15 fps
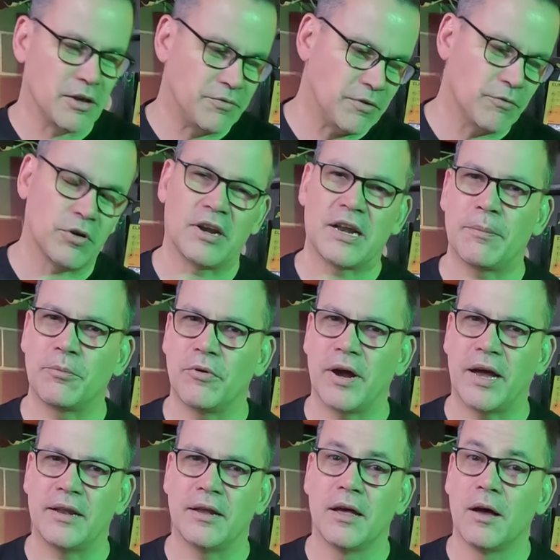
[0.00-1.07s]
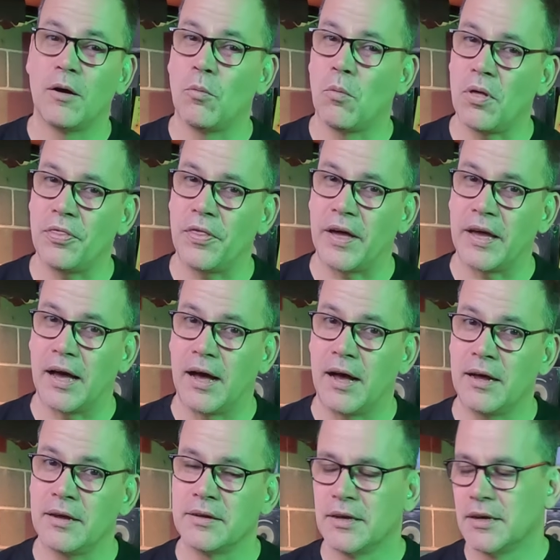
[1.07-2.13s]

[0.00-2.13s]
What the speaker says: if you've got an upgrade, what they are,